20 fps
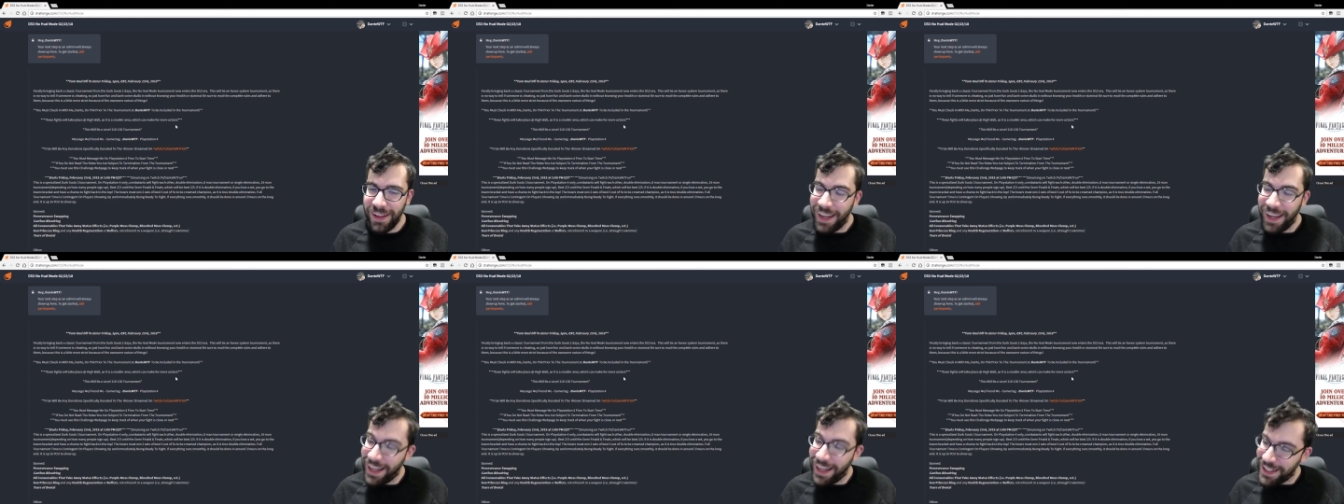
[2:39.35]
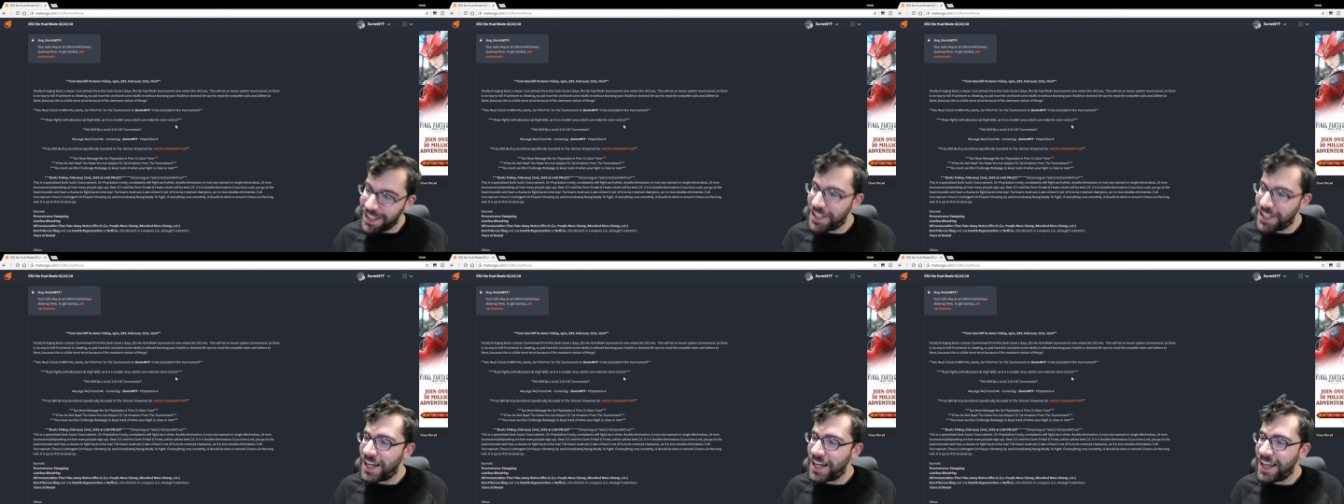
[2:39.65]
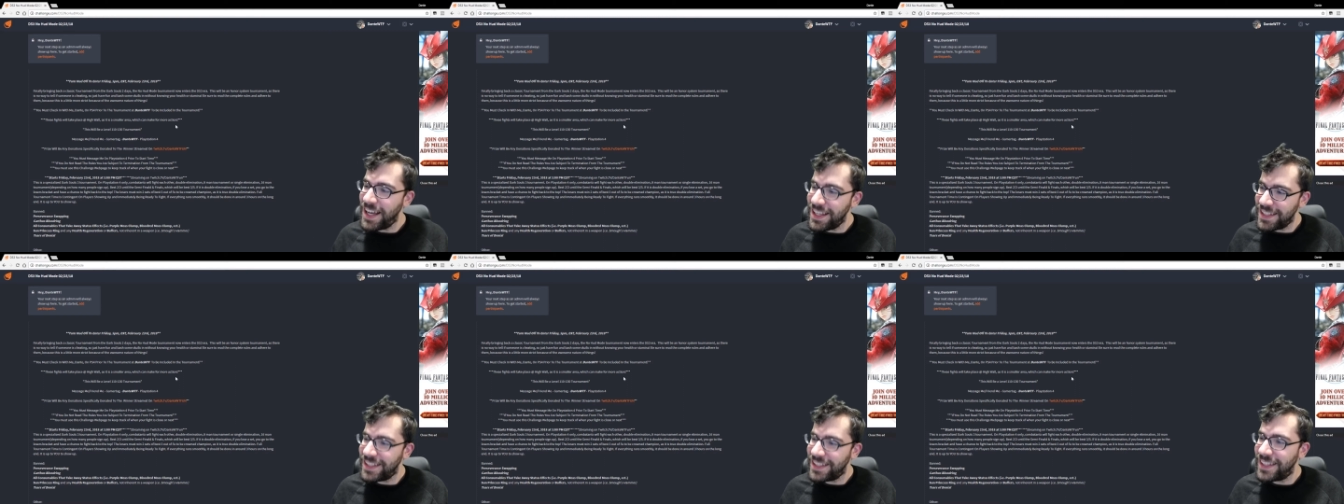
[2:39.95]
It's
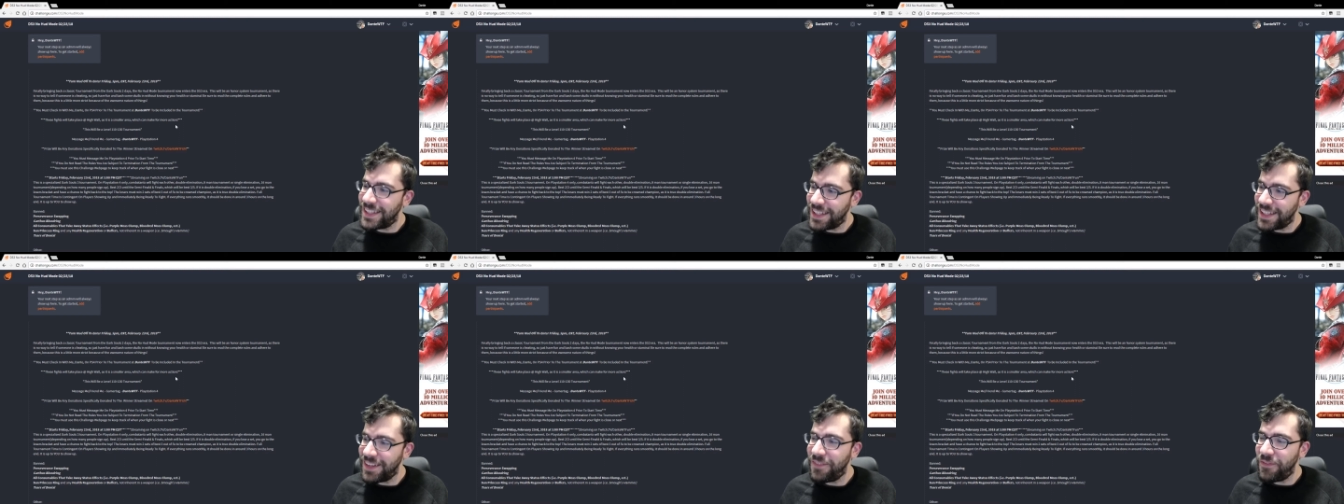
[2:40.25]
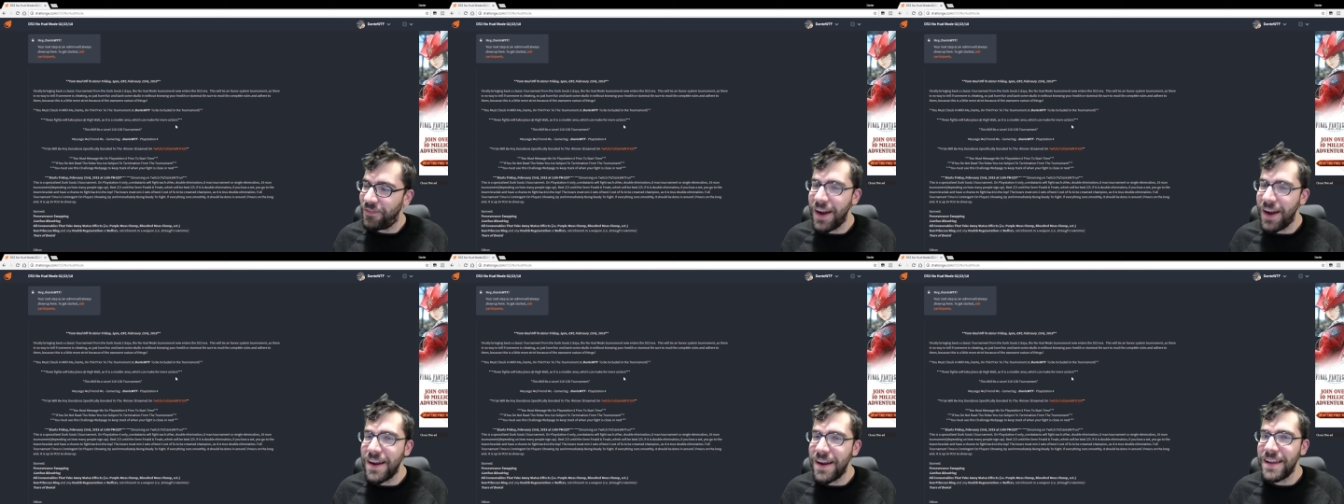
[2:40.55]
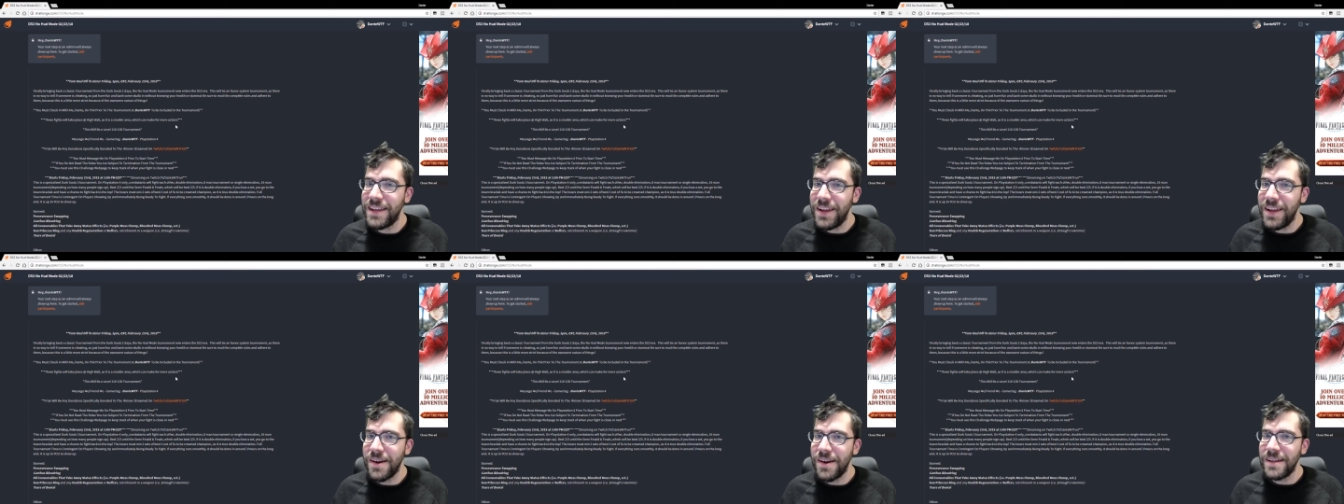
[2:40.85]
just very
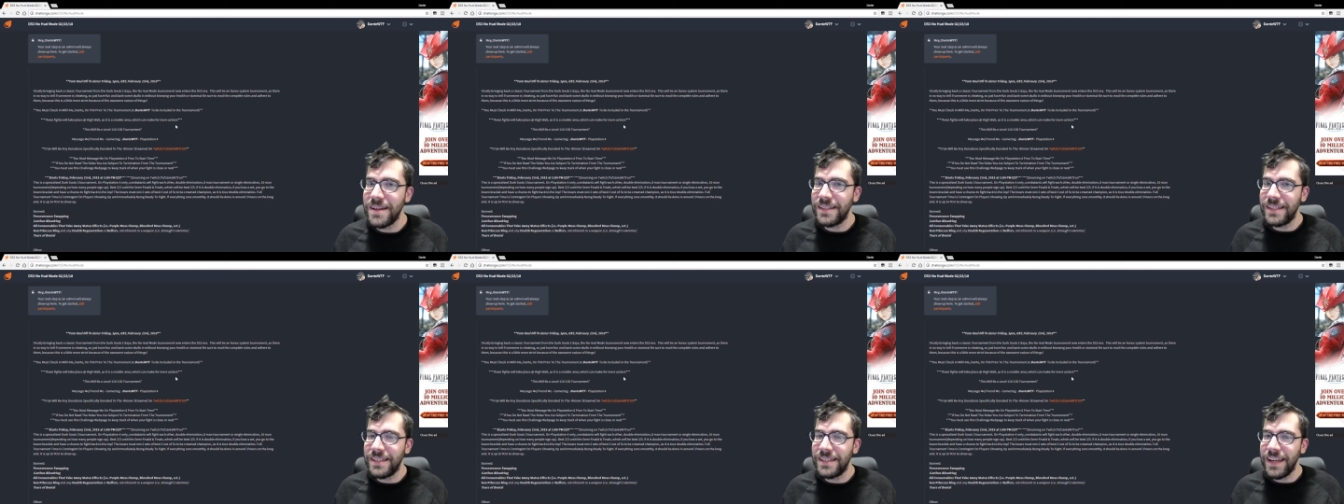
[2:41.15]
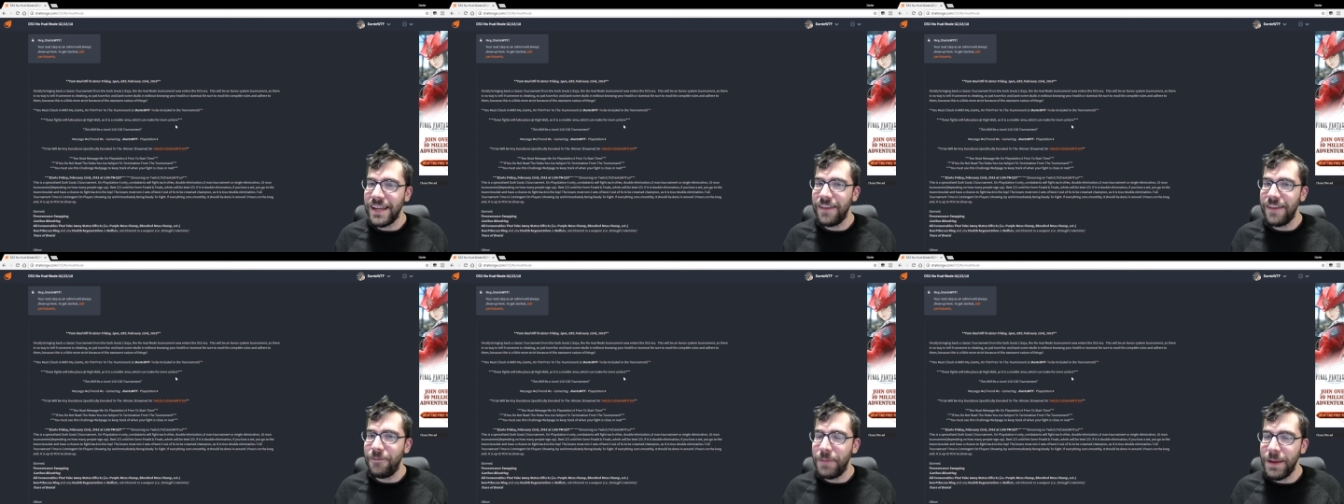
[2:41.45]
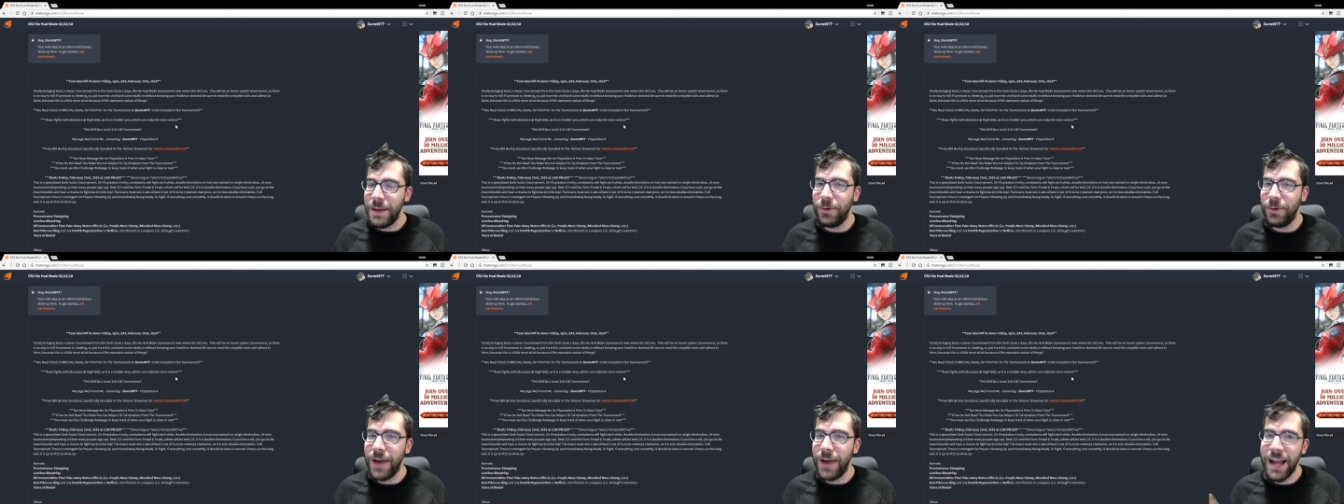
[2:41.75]
curious to see if
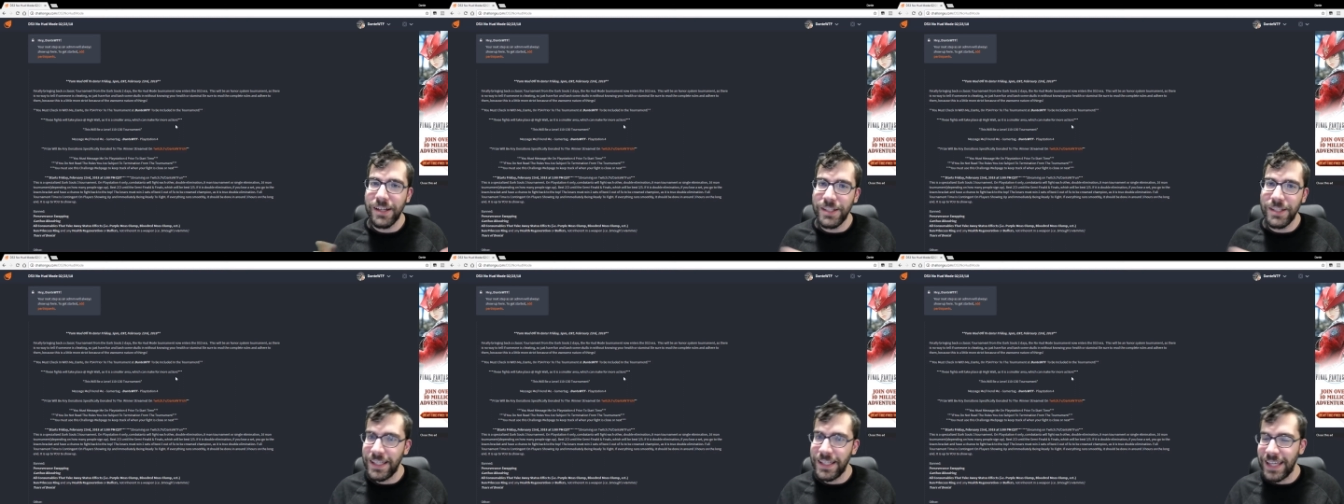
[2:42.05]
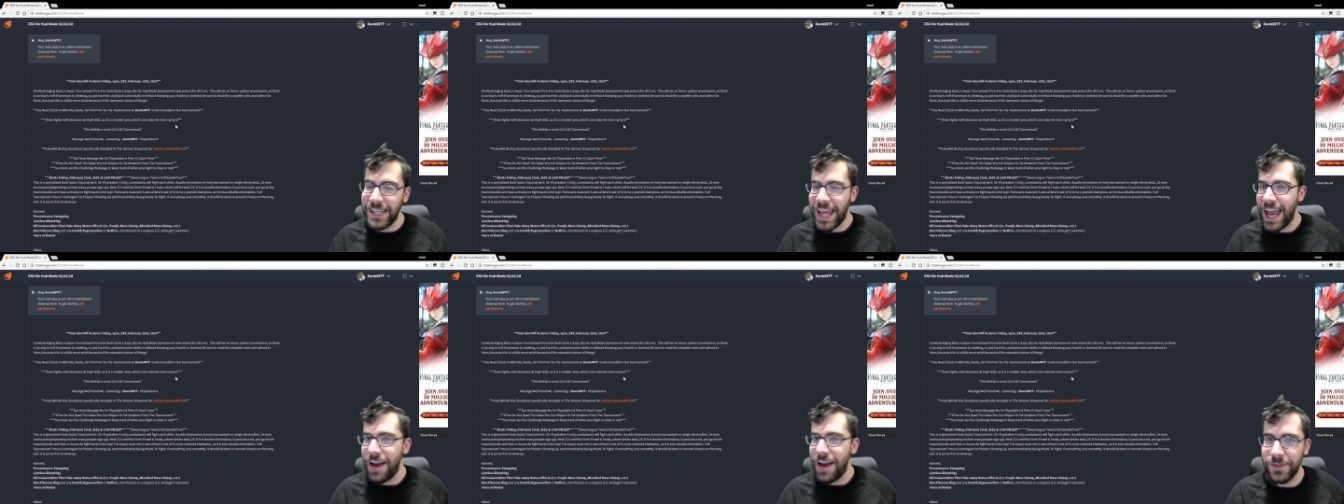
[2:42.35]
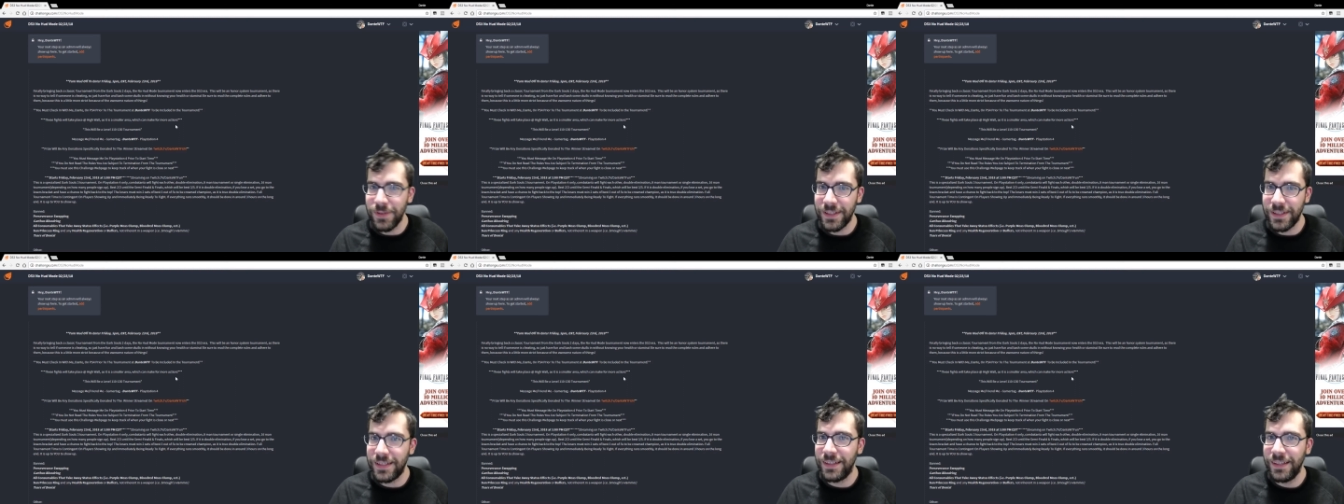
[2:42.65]
people actually
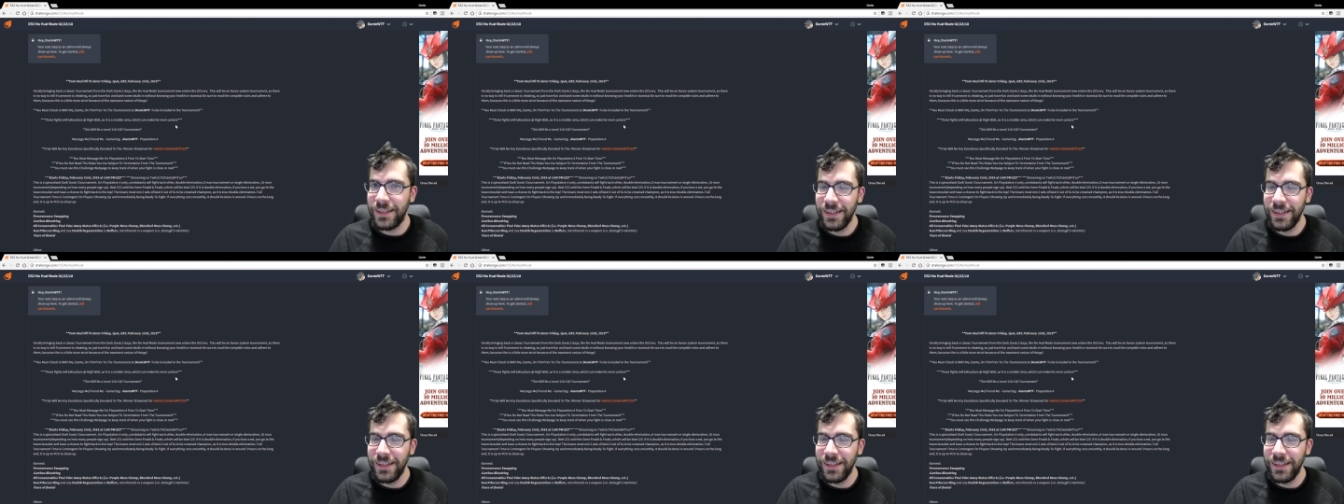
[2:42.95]
count,